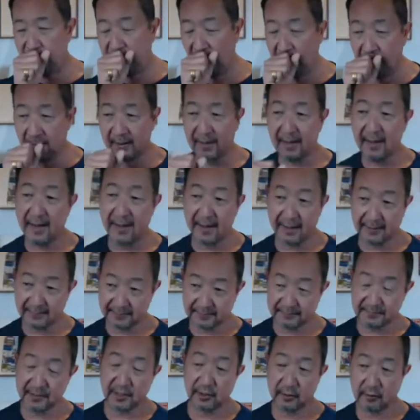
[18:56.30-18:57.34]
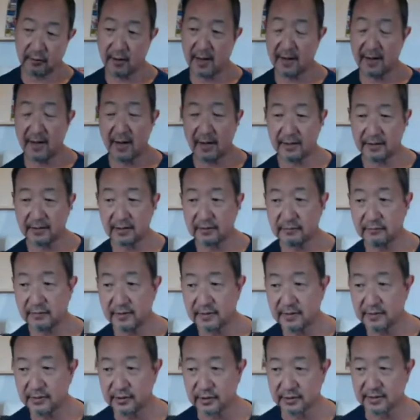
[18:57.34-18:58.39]
and, you know, I
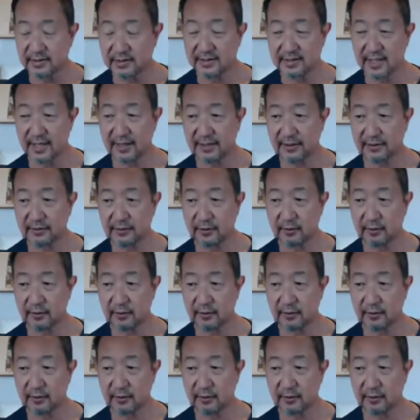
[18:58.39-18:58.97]
just stated,